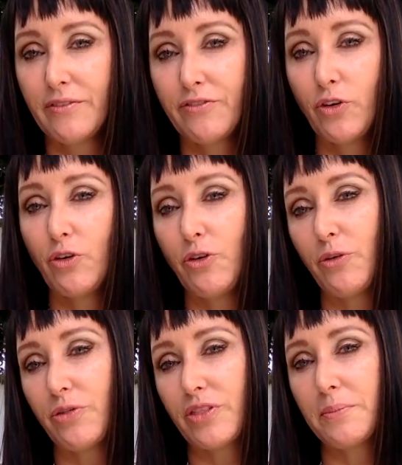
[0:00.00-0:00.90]
for
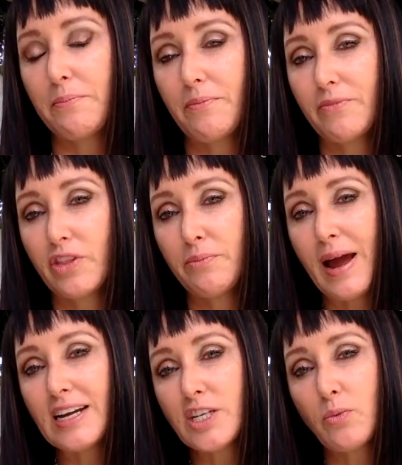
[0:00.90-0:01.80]
the
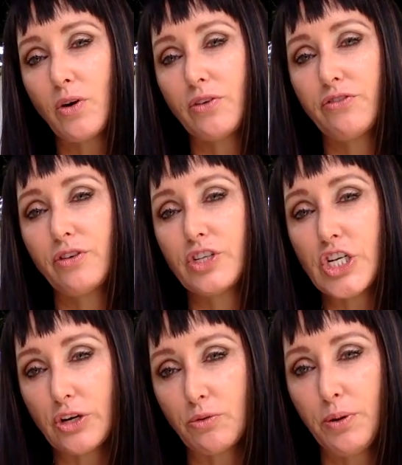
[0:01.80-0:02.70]
magic wand for
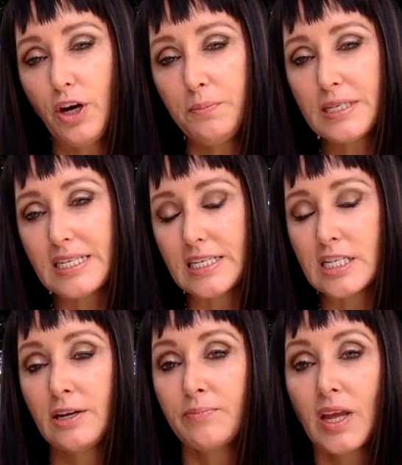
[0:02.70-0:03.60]
general purposes.